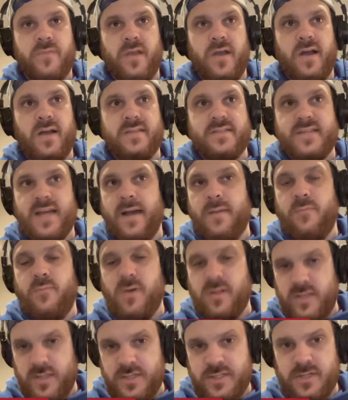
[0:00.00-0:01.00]
Tom
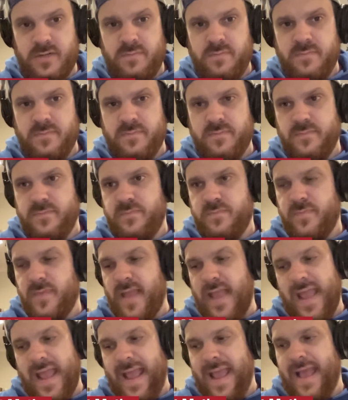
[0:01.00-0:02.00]
Willander
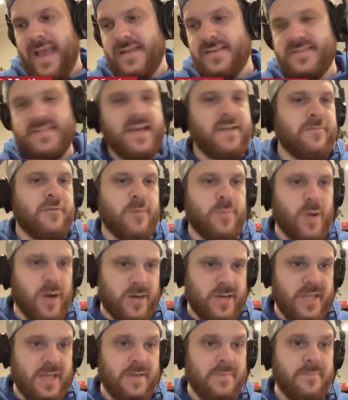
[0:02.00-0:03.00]
and Denver
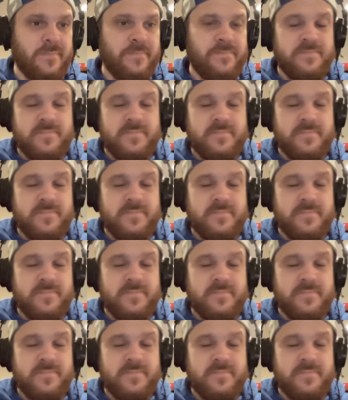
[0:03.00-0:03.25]
Barkey.